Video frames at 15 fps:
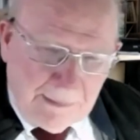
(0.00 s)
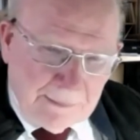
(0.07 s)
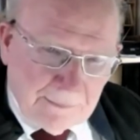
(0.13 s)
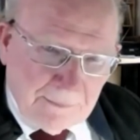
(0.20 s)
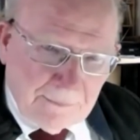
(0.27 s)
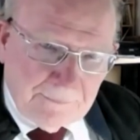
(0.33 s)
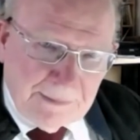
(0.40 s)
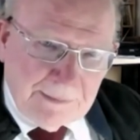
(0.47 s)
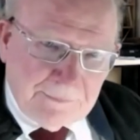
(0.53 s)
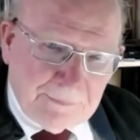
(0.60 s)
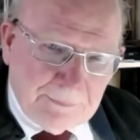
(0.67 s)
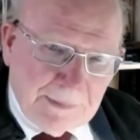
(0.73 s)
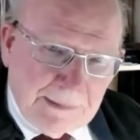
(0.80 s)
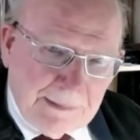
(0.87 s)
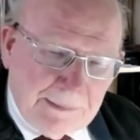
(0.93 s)
it
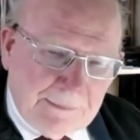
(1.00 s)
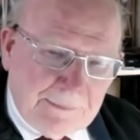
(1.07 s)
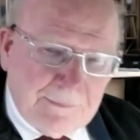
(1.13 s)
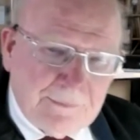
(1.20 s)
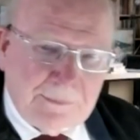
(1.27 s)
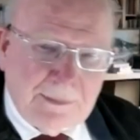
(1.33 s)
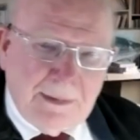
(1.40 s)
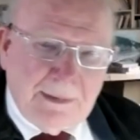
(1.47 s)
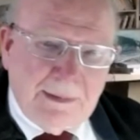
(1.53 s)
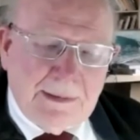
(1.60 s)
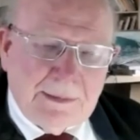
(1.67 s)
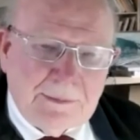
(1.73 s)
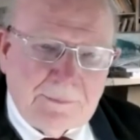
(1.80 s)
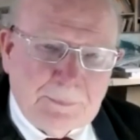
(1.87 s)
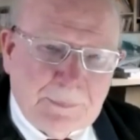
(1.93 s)
always means
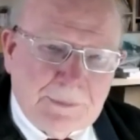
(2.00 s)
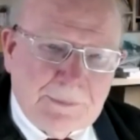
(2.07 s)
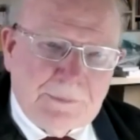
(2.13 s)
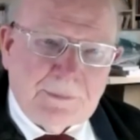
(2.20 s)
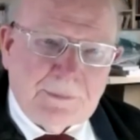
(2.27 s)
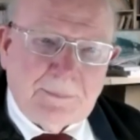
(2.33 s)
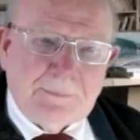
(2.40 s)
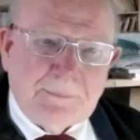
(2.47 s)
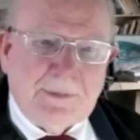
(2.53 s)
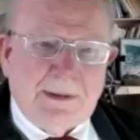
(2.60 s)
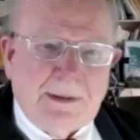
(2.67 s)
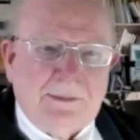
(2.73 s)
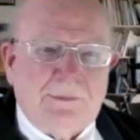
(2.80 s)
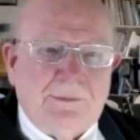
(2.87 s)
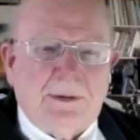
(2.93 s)
that you put some
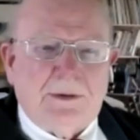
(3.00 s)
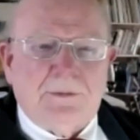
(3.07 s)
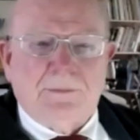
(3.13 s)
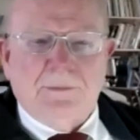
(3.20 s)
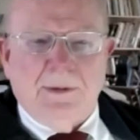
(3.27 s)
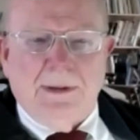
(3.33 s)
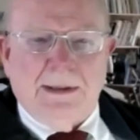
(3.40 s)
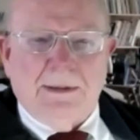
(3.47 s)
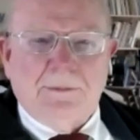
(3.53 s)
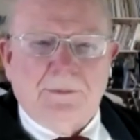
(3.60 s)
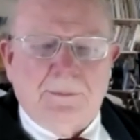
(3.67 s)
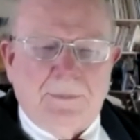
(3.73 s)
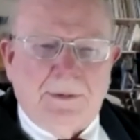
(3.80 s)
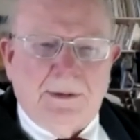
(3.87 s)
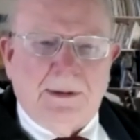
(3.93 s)
things, that you select
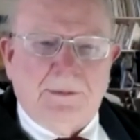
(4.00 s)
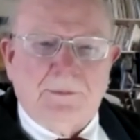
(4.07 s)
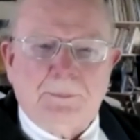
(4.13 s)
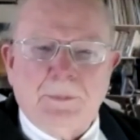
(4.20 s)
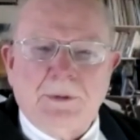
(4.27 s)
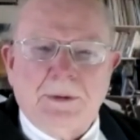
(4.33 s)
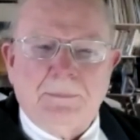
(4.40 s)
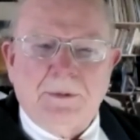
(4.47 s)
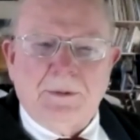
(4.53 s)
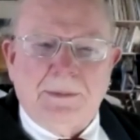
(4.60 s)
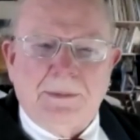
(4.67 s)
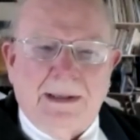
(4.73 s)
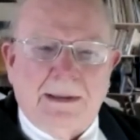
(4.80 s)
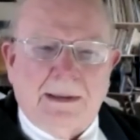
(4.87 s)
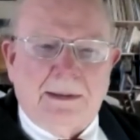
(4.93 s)
some things, put them
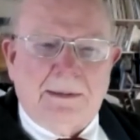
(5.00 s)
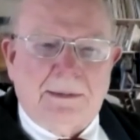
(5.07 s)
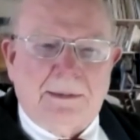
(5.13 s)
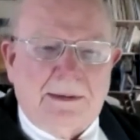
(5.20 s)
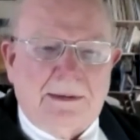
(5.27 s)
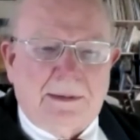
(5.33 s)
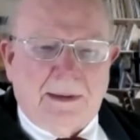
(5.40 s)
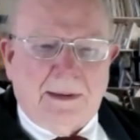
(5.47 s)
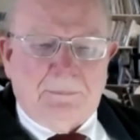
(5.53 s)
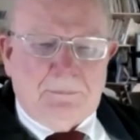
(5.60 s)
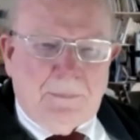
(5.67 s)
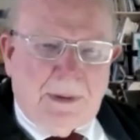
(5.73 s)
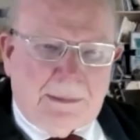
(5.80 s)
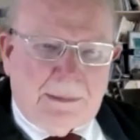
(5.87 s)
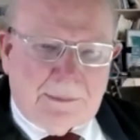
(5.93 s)
together and treat
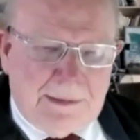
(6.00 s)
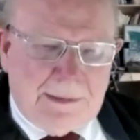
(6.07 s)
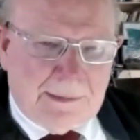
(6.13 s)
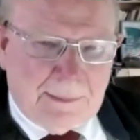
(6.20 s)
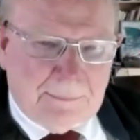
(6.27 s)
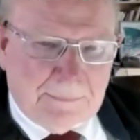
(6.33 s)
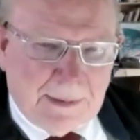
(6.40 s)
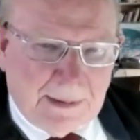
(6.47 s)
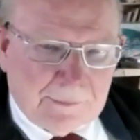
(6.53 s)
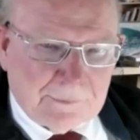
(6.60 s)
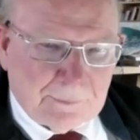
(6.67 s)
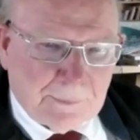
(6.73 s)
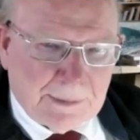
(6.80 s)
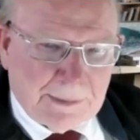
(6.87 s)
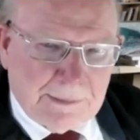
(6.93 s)
them
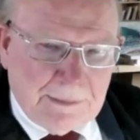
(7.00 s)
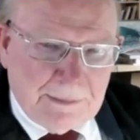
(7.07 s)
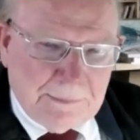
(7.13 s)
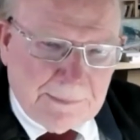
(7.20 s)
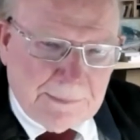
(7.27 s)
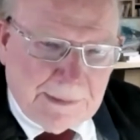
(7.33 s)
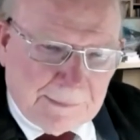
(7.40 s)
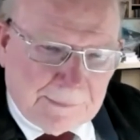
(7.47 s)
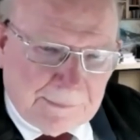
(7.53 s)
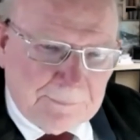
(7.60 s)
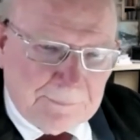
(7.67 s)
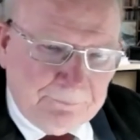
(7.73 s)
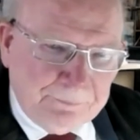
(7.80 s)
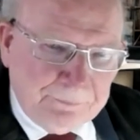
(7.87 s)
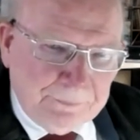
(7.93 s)
as one unit.
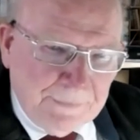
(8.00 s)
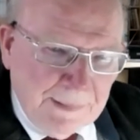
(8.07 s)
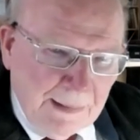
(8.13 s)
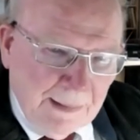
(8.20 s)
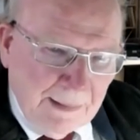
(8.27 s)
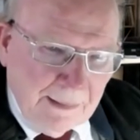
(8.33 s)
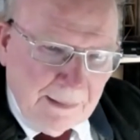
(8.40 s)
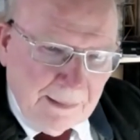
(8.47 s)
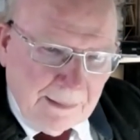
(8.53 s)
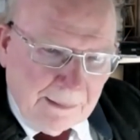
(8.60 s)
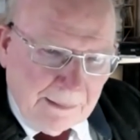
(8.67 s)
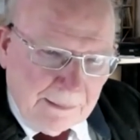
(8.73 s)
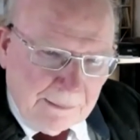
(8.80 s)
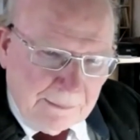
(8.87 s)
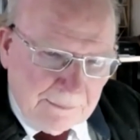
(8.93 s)

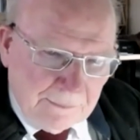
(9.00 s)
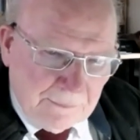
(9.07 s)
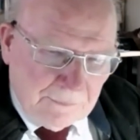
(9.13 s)
To